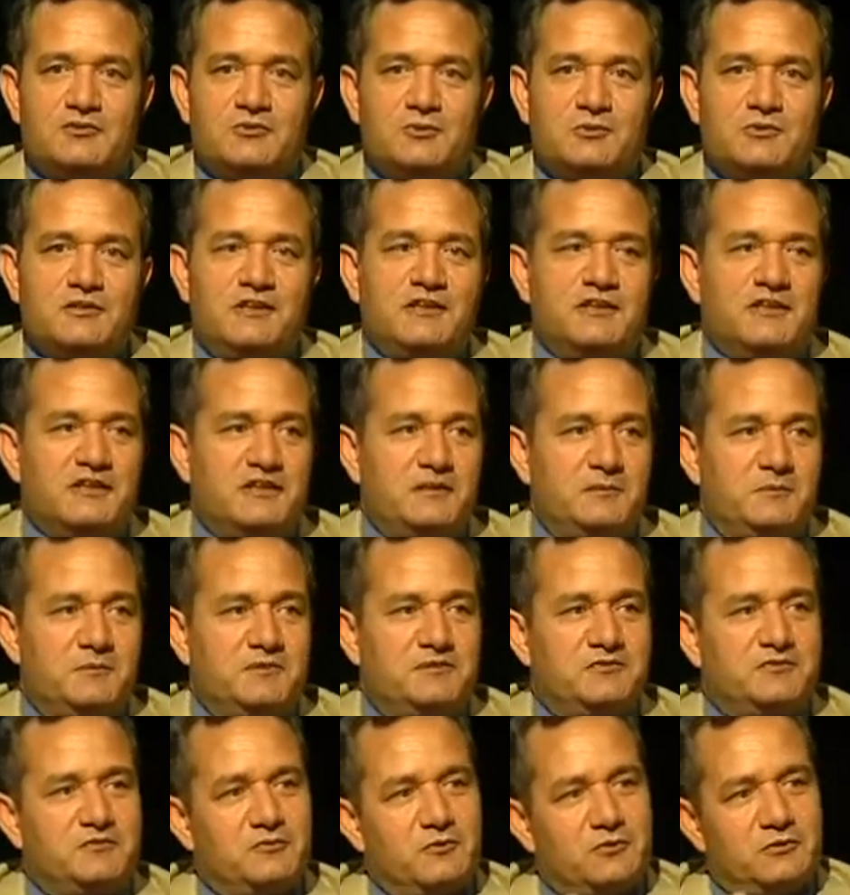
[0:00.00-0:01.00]
So they keep
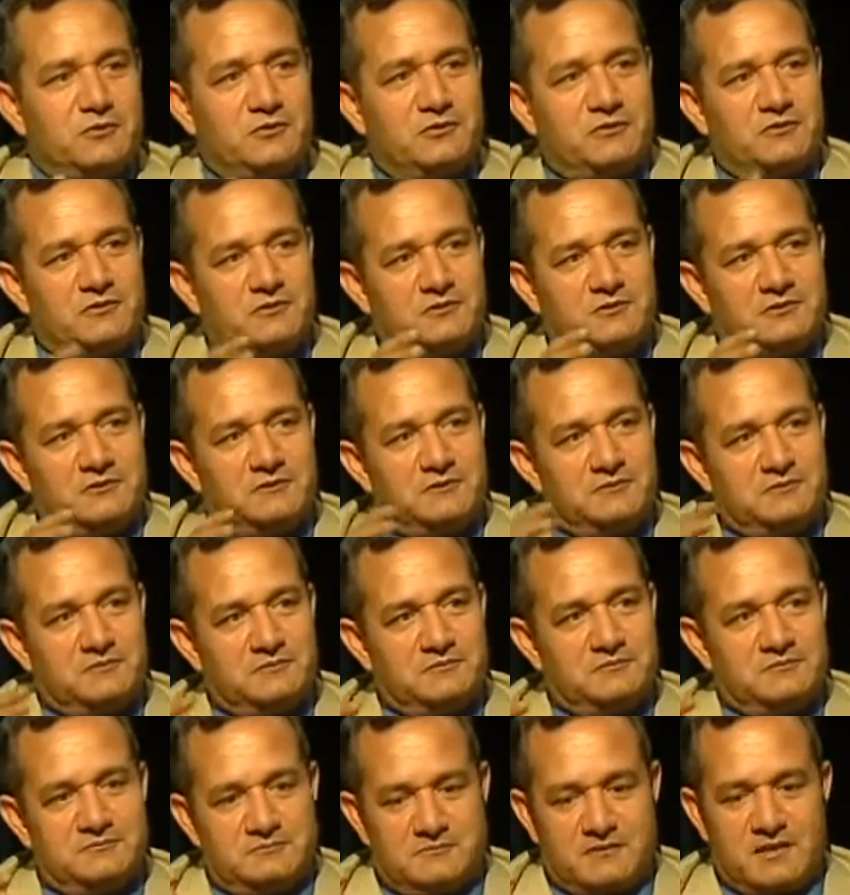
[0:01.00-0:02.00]
it for
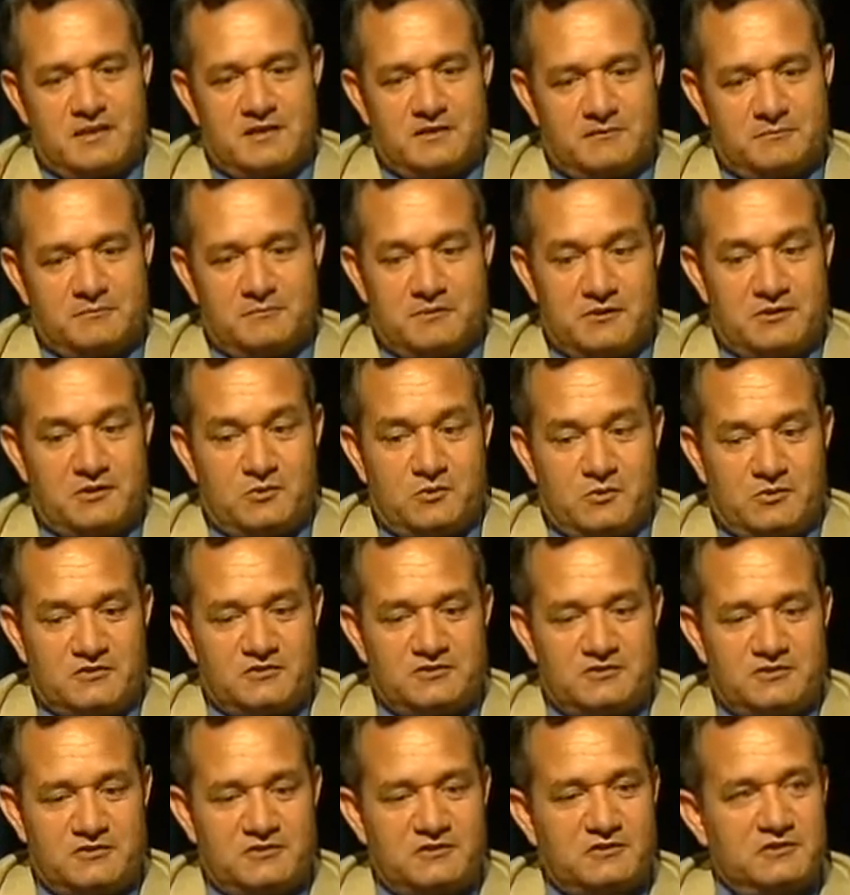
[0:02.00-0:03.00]
big
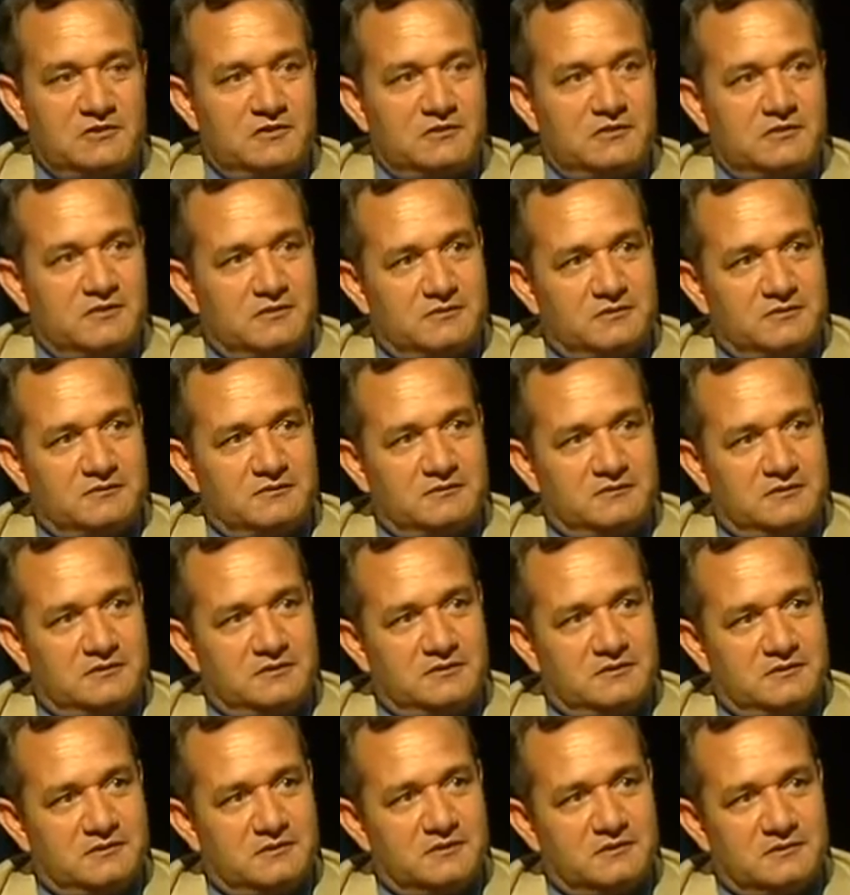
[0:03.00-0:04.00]
quantity
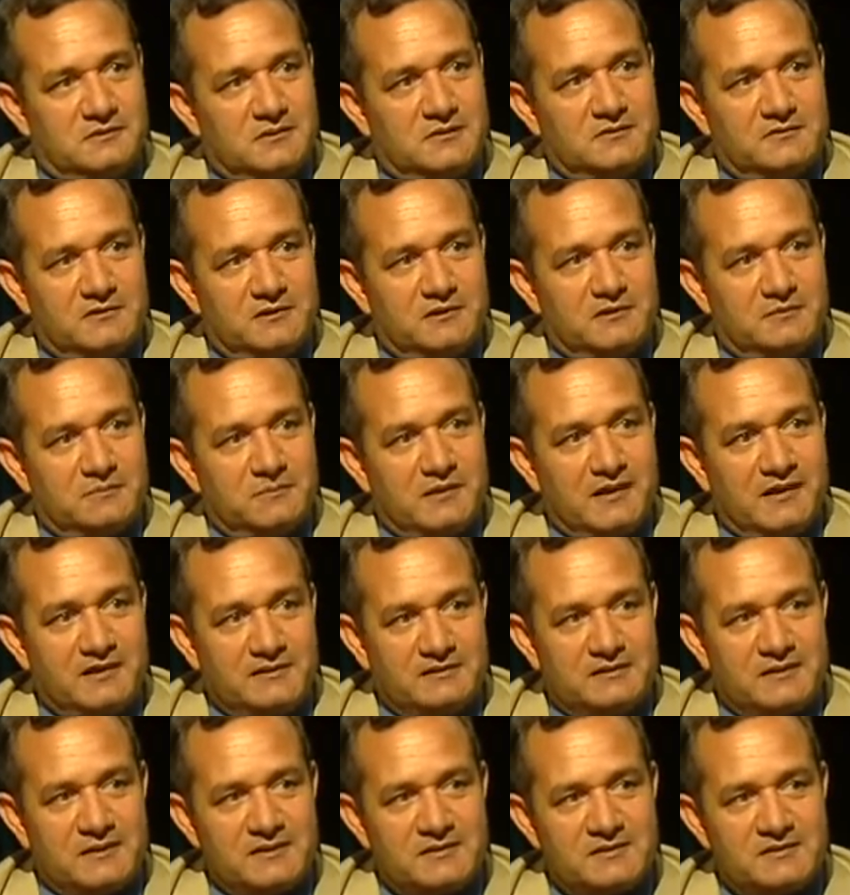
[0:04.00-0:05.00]
of the black
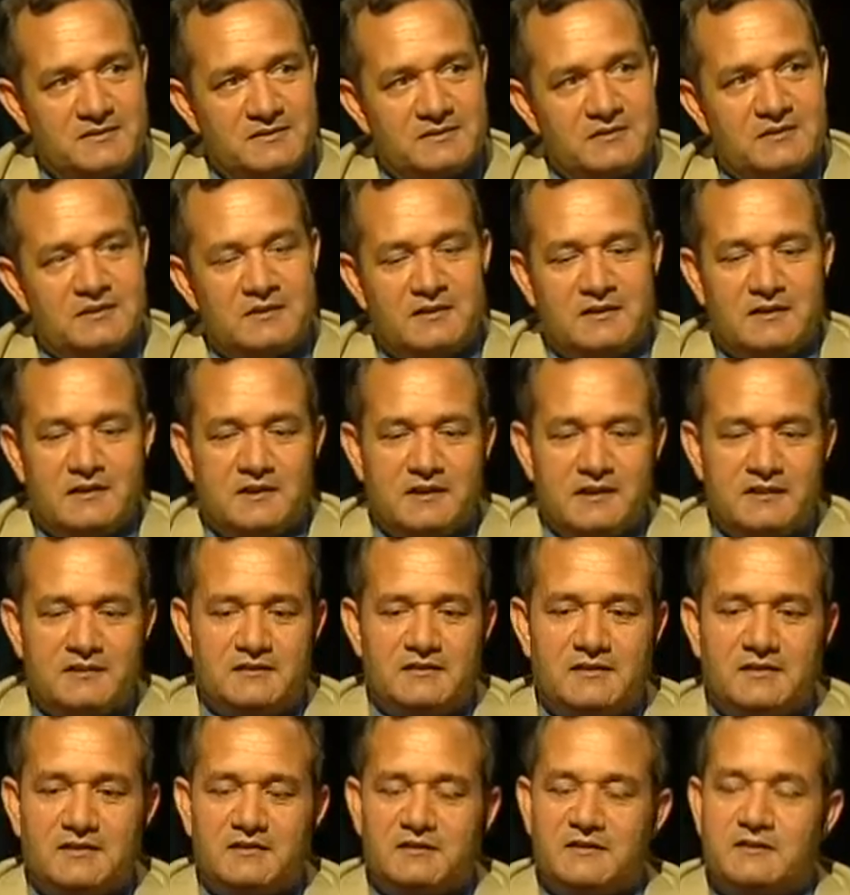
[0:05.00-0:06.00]
dust, and
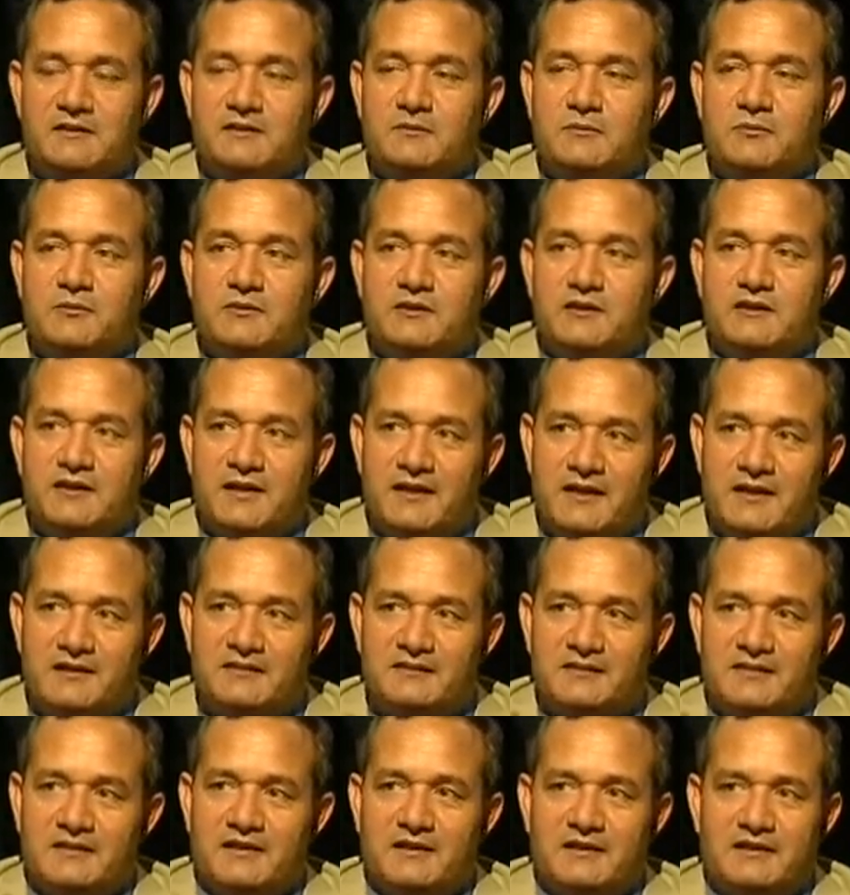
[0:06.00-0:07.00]
then they will
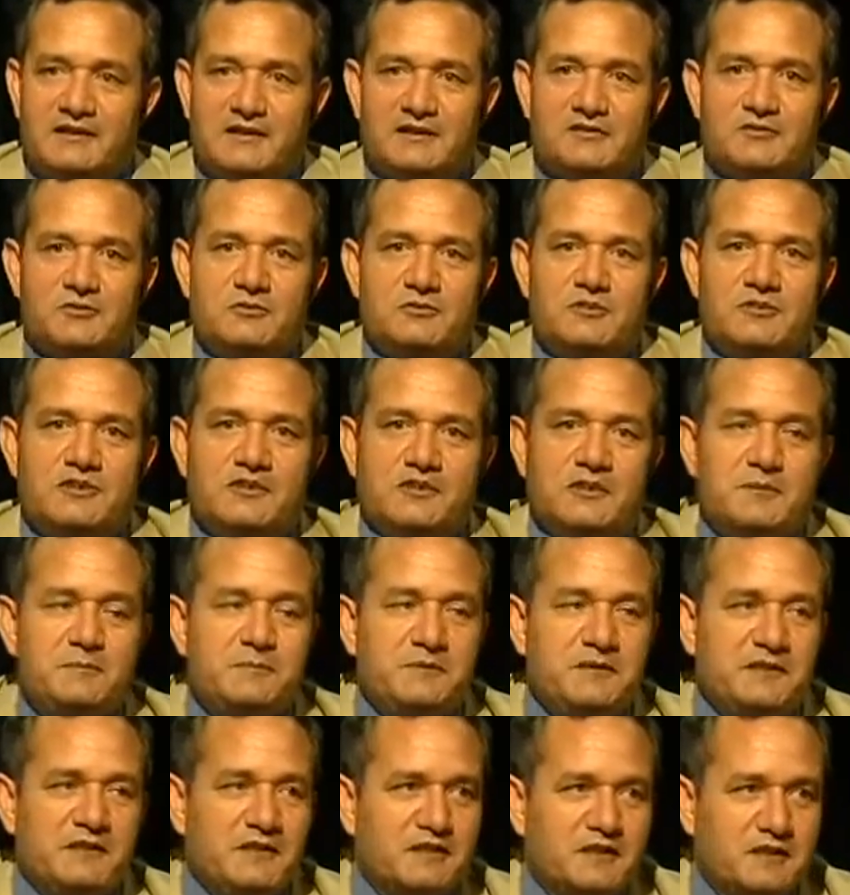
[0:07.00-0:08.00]
add again also the
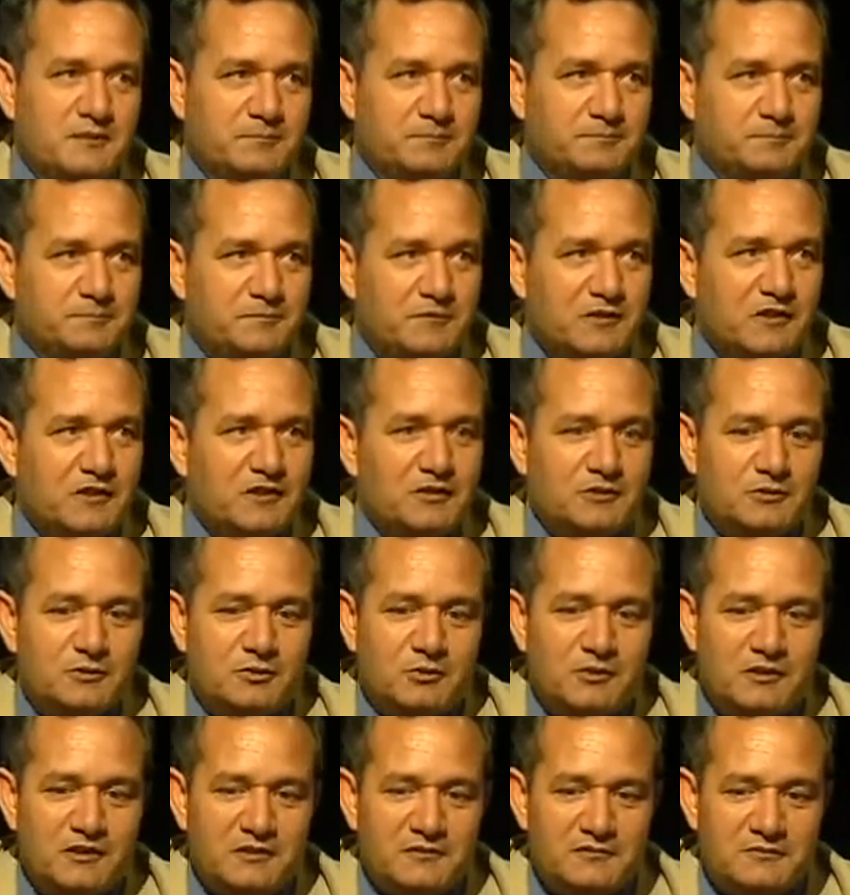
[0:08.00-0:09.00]
Arabian gum to
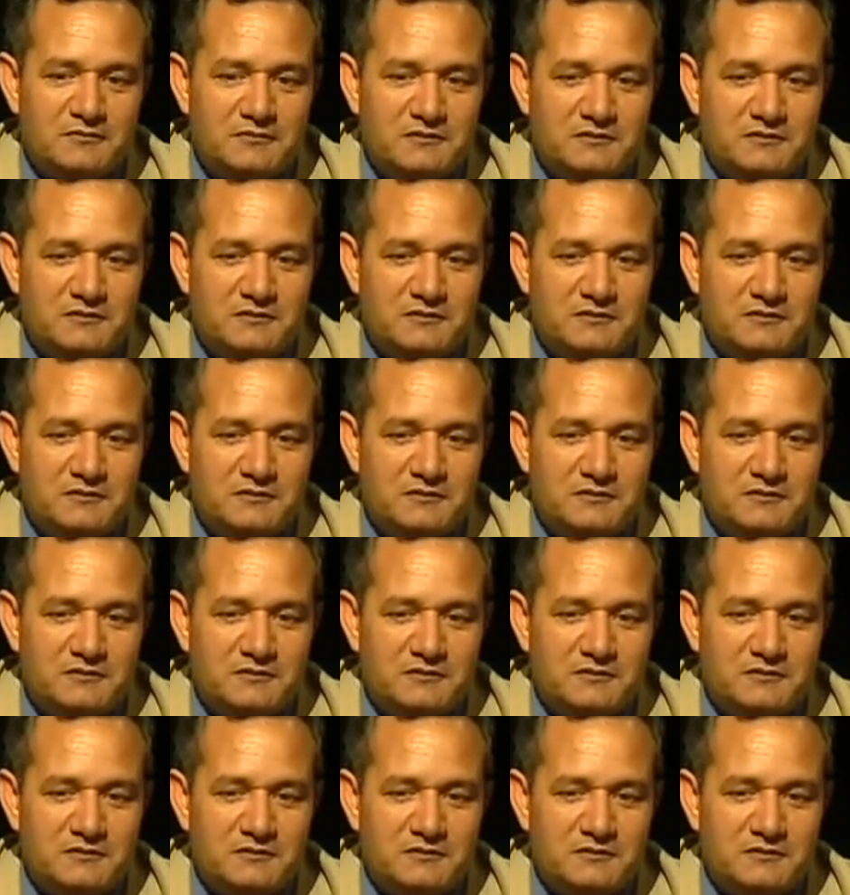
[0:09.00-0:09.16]
give